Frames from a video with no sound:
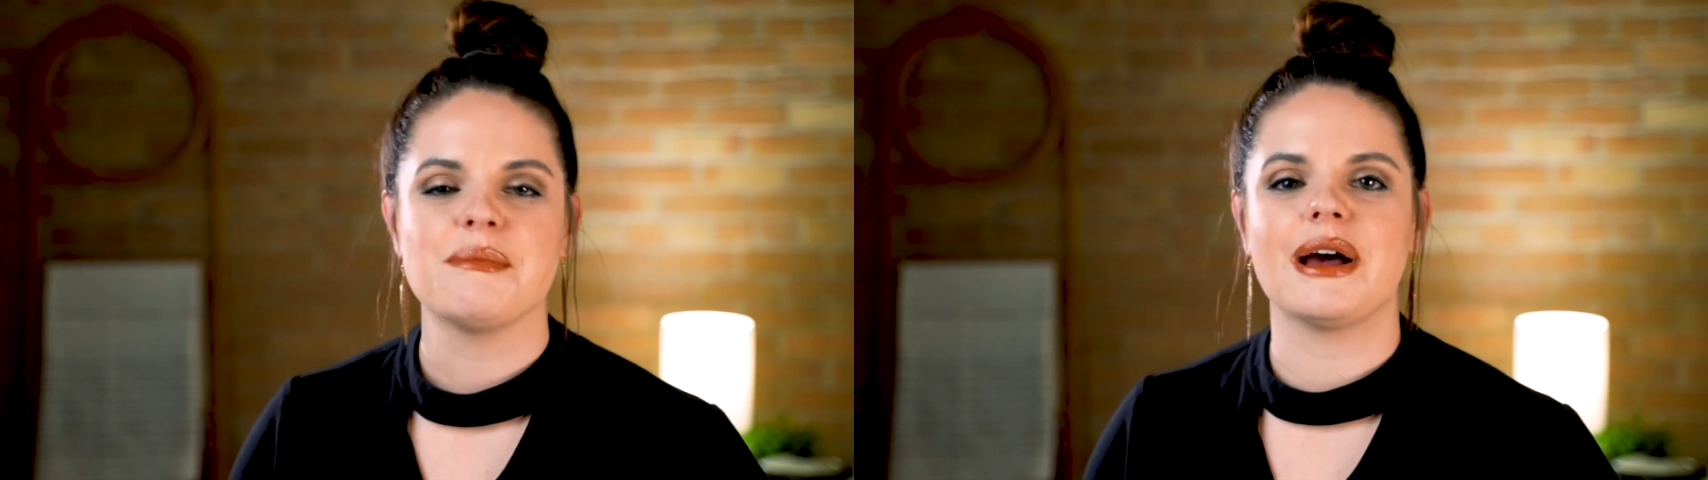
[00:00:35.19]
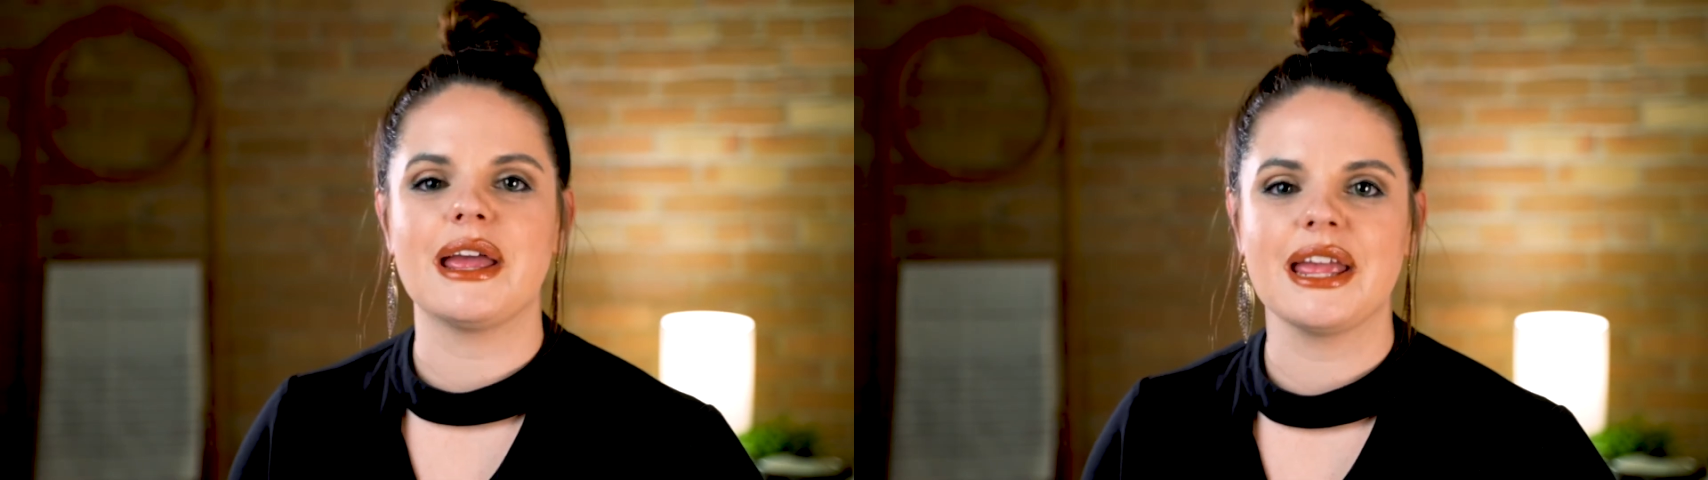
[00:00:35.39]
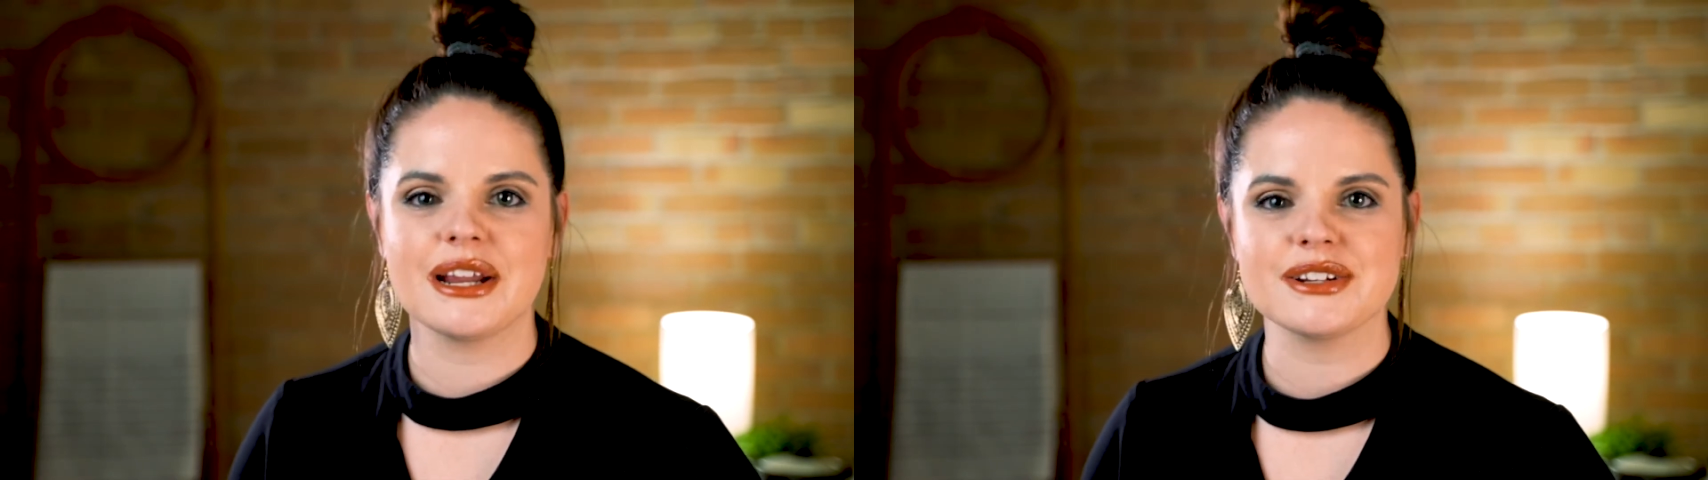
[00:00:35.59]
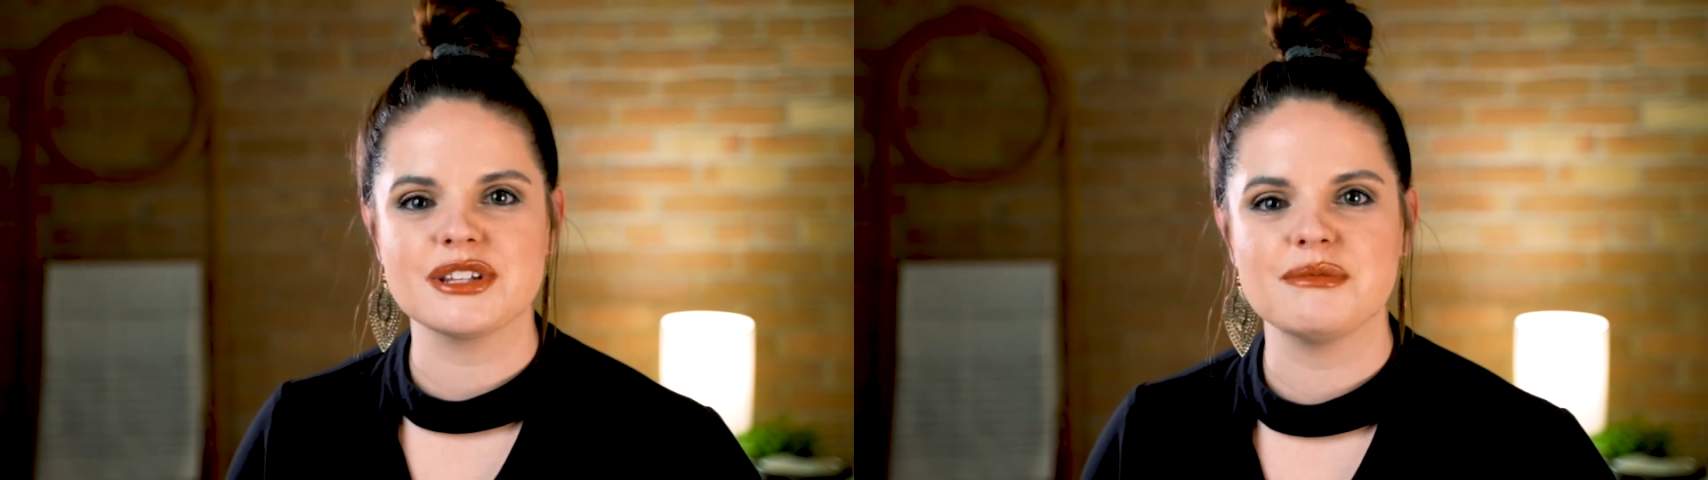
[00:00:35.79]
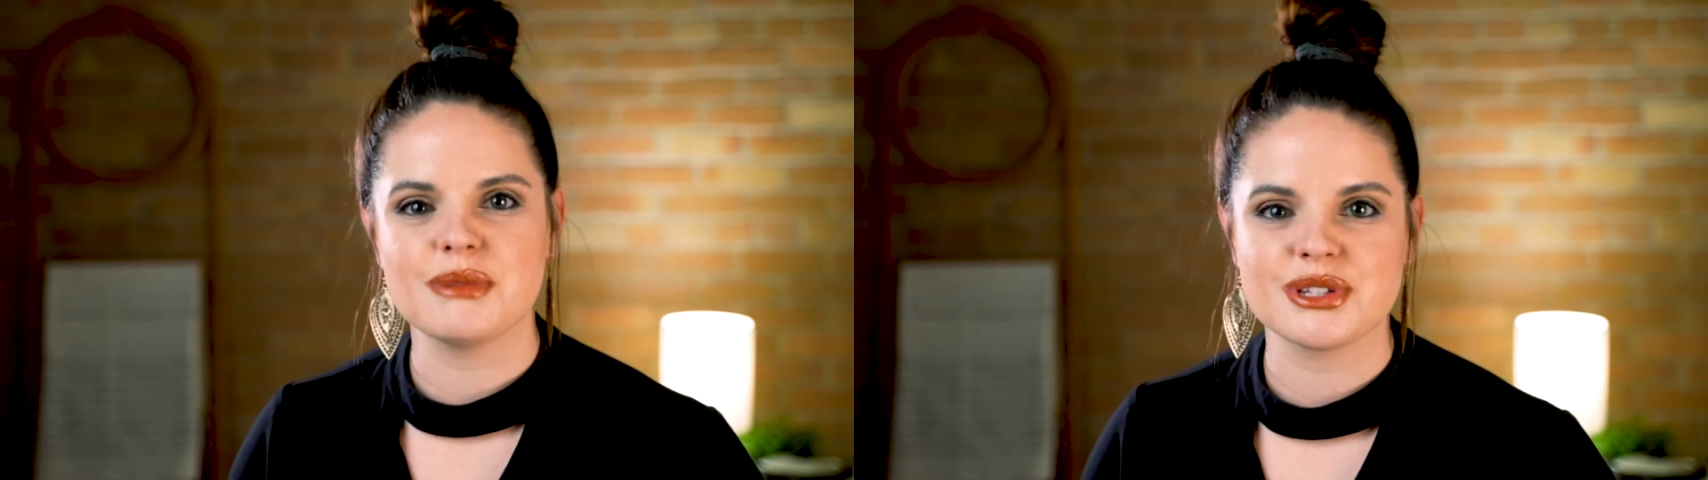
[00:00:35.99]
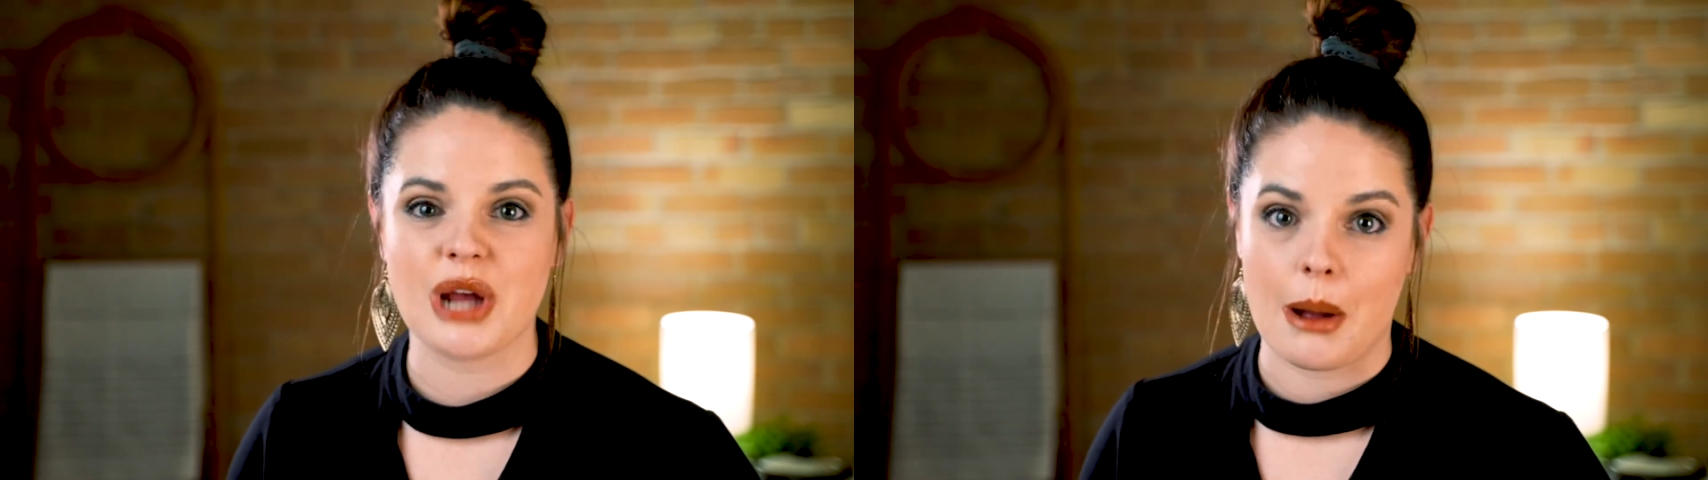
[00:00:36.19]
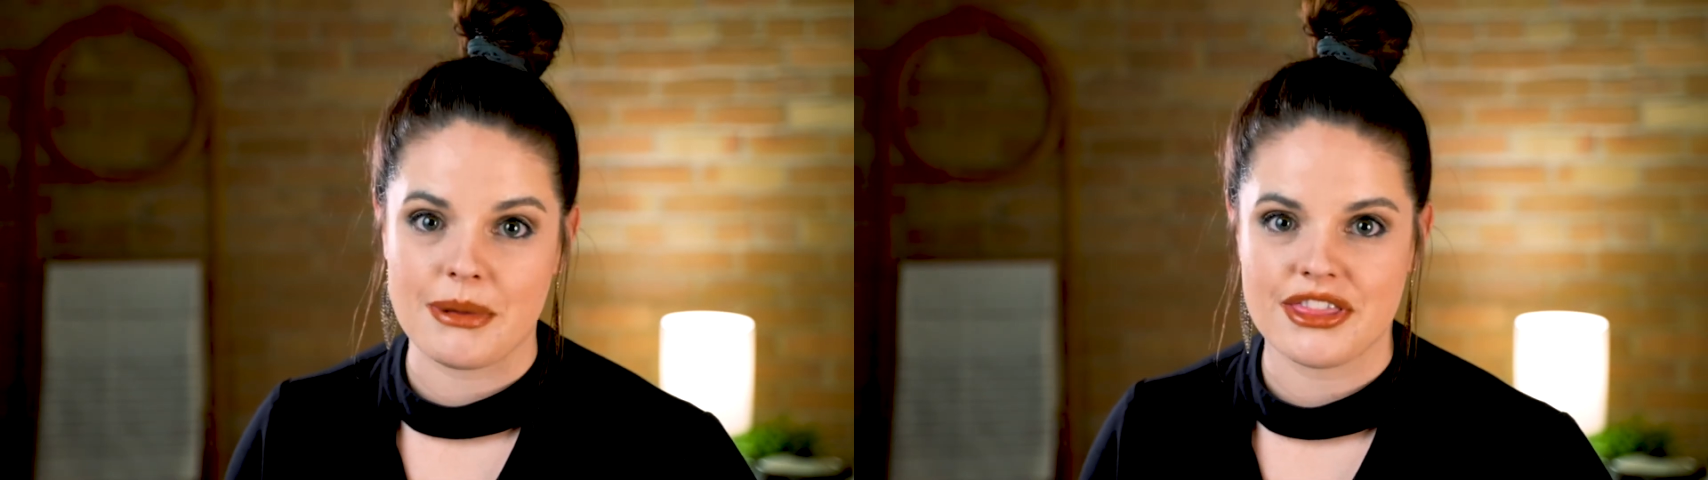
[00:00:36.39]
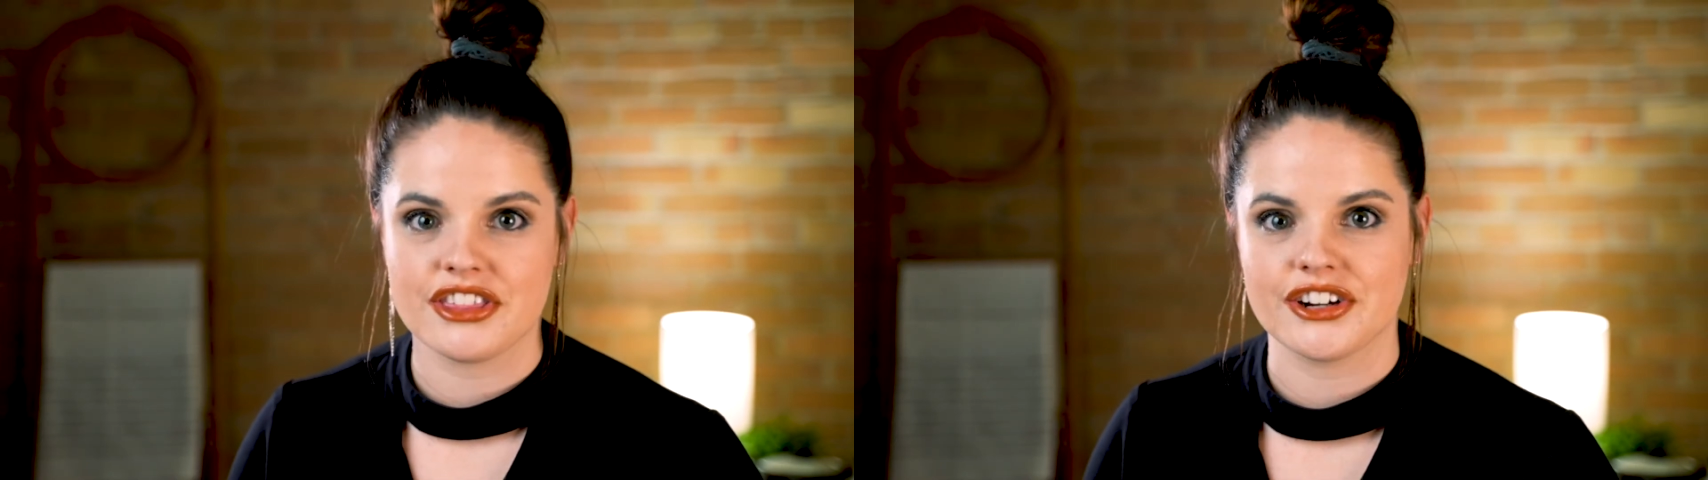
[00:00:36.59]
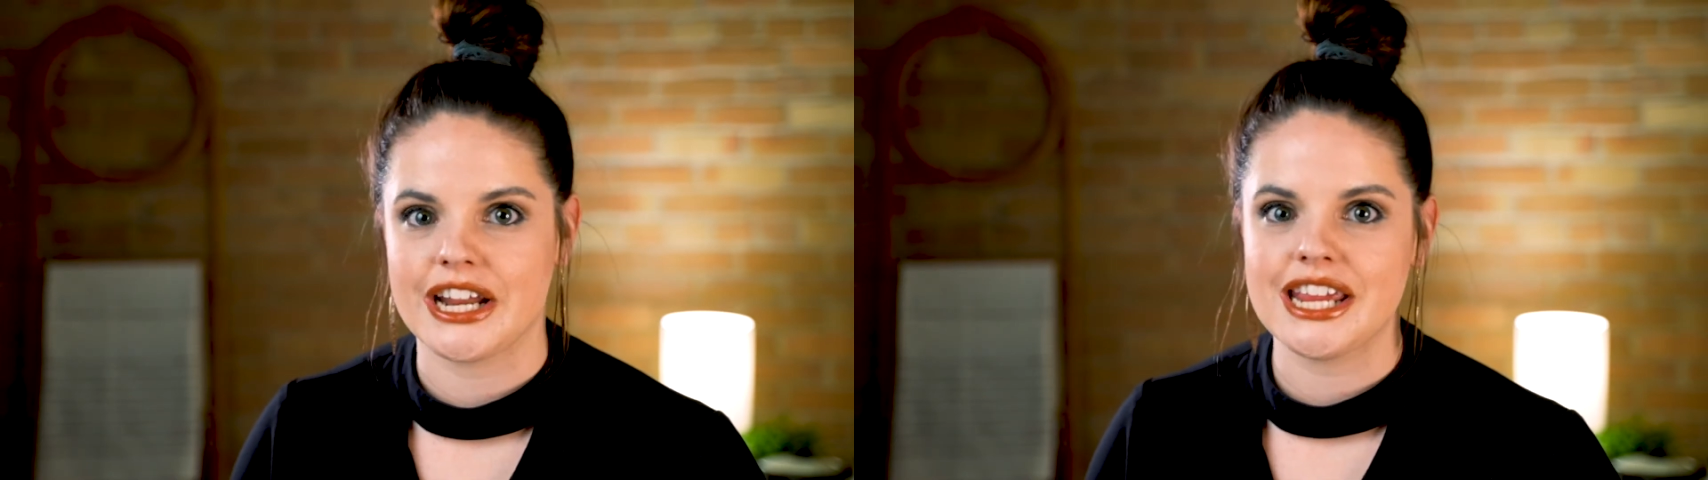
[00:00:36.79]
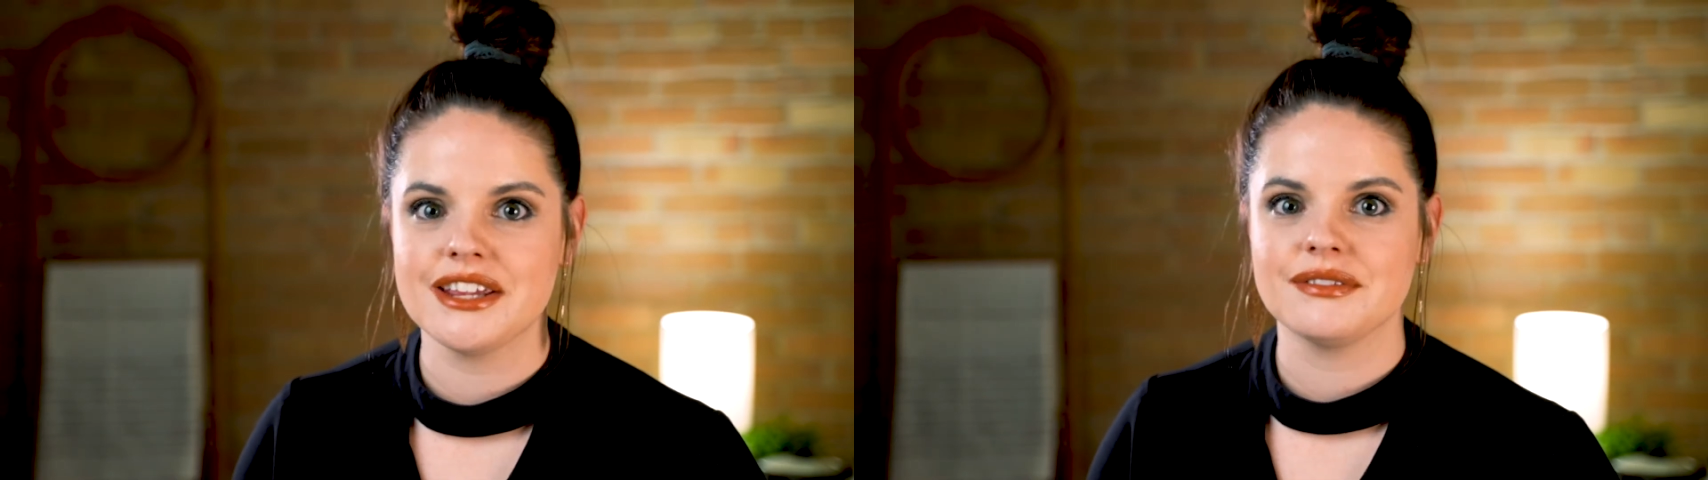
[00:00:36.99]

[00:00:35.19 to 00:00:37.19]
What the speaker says: but here's the most common theory.